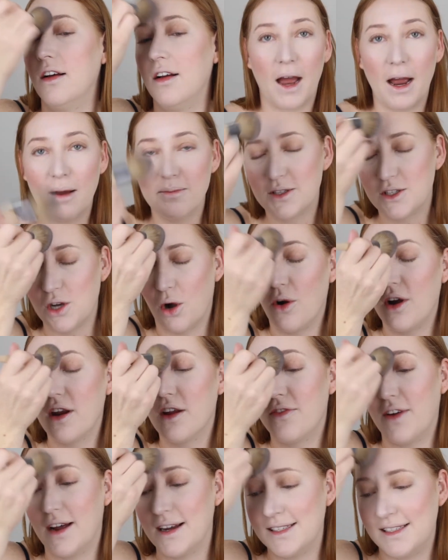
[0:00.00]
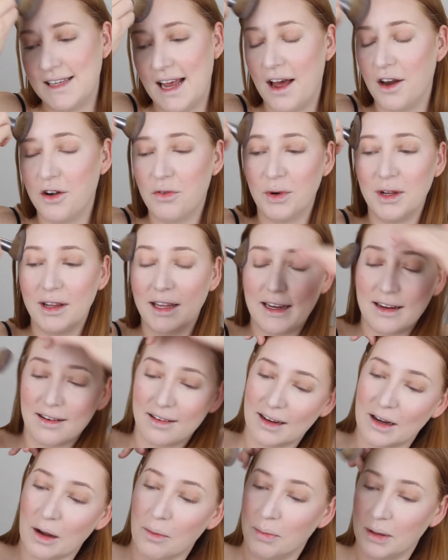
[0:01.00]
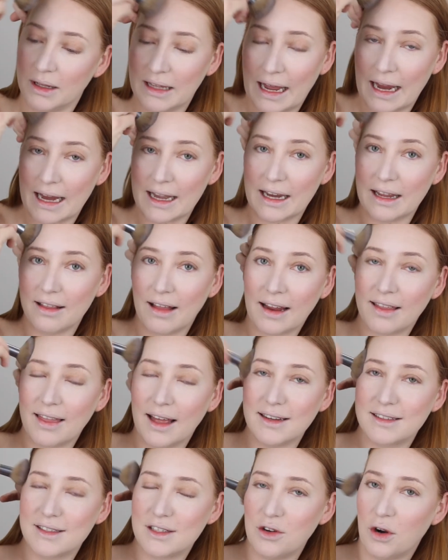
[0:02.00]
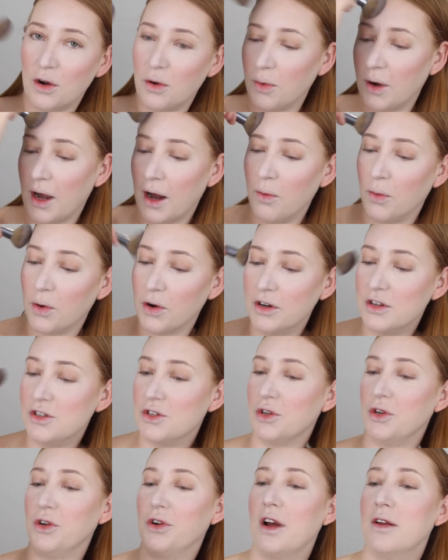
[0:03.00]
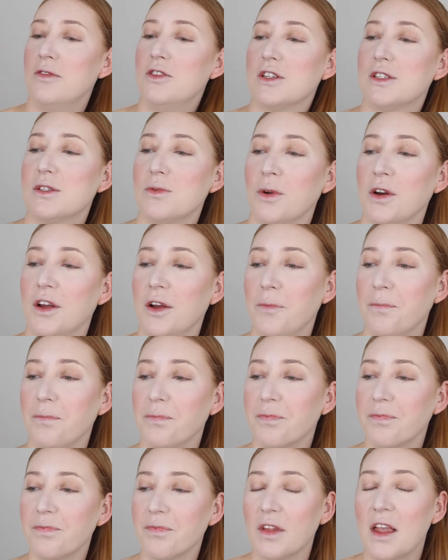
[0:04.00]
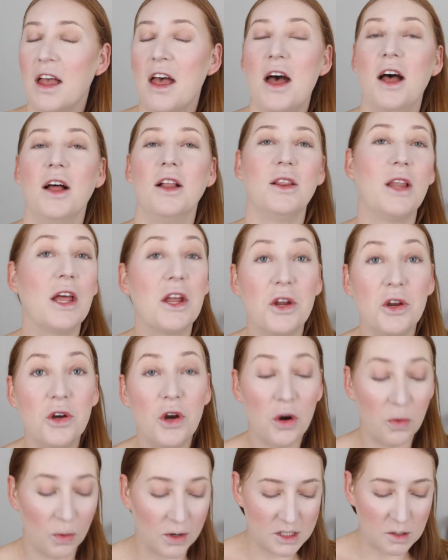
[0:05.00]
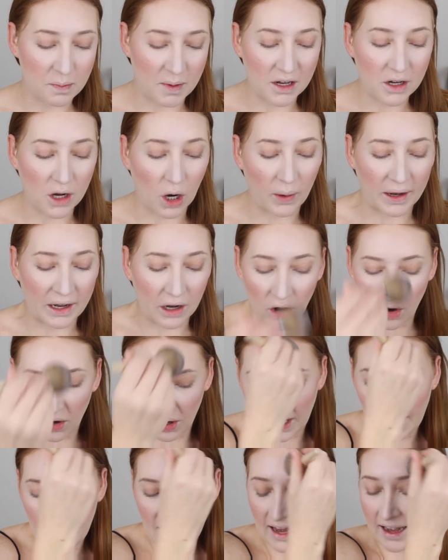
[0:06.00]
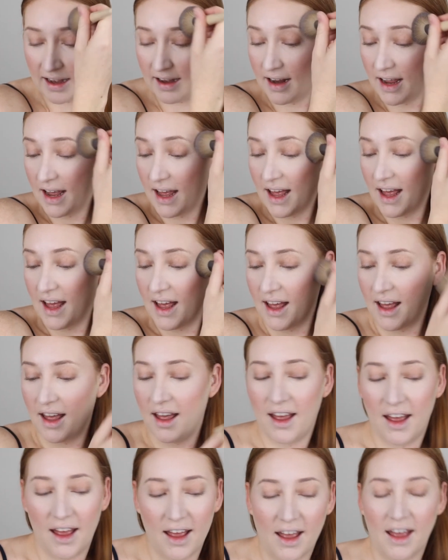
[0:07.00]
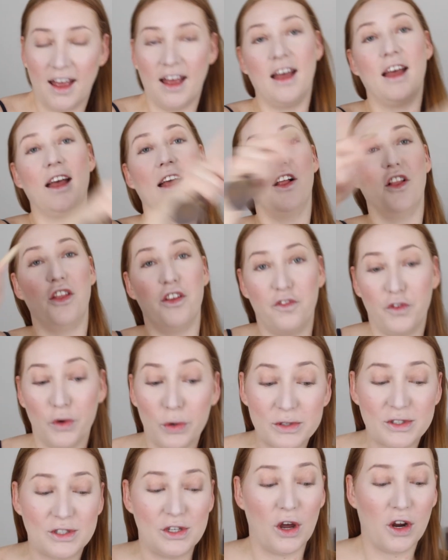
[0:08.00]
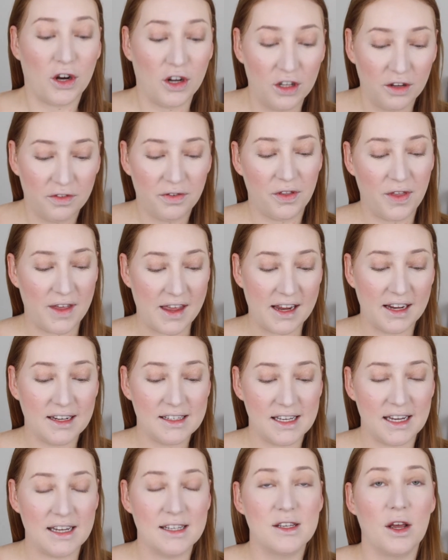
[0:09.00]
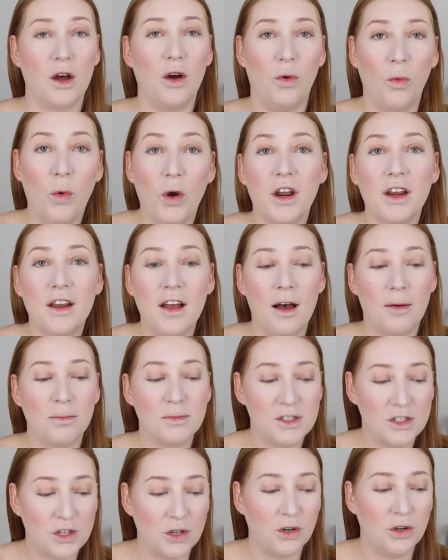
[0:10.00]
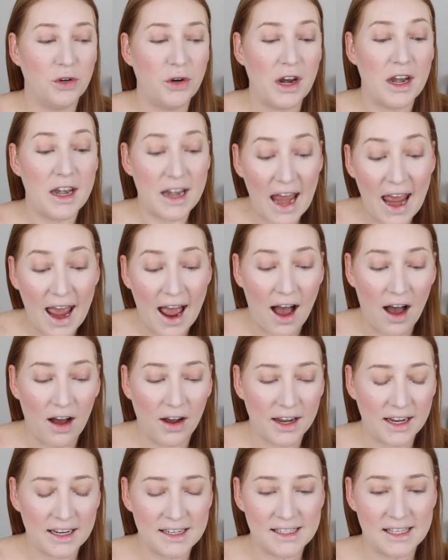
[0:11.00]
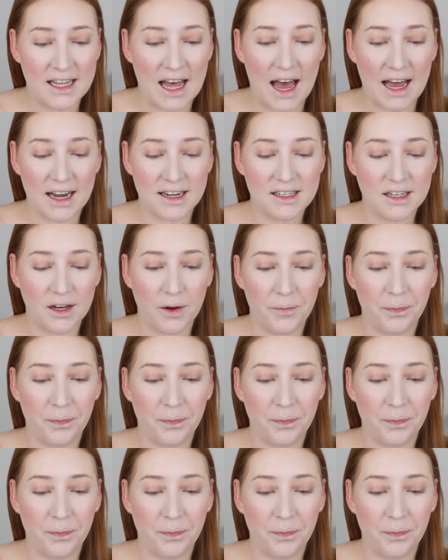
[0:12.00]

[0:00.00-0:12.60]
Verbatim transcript: I'm sorry if I sound really complainy, like that's not what I want to do. I just want to let you know what's been going on. And the full circle of things is what it comes to now is that